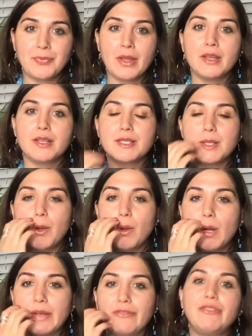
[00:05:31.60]
So
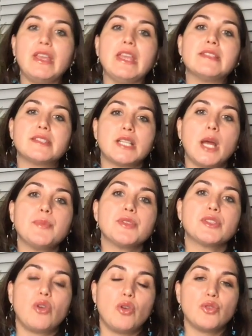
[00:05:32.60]
if we
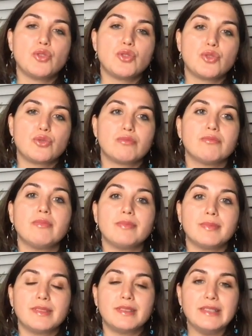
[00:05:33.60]
interrupt those
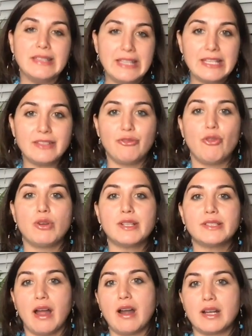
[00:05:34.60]
need for
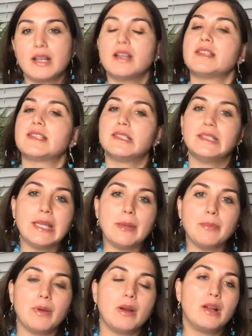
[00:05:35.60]
dark
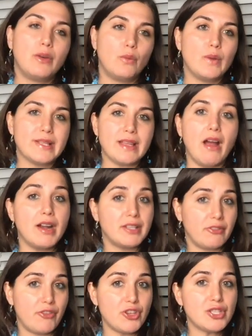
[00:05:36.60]
sleep with
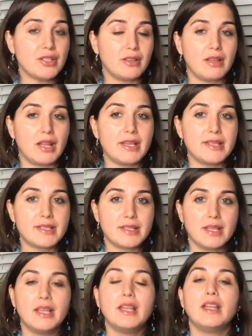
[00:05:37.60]
artificial lights,
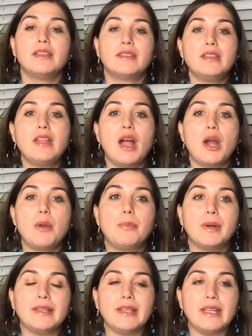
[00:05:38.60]
then our
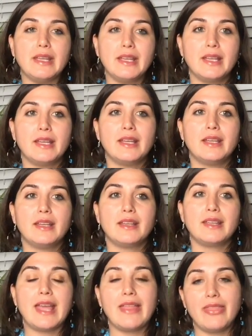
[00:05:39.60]
body
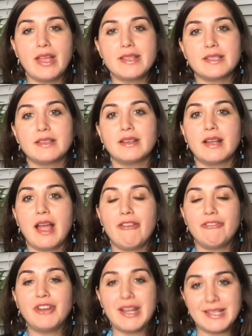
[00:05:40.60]
cannot
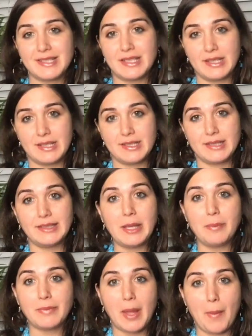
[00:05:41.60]
have rest in sleep
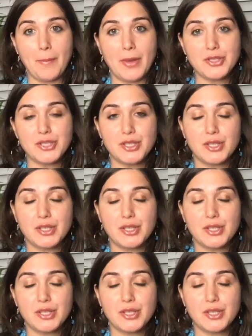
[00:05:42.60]
that much.